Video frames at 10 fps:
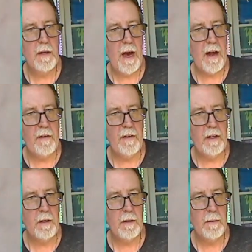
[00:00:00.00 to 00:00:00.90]
out of
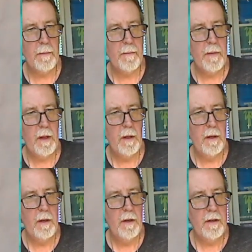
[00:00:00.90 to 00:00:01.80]
it.
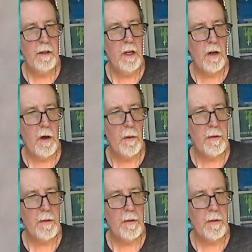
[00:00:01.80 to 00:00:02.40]
You know,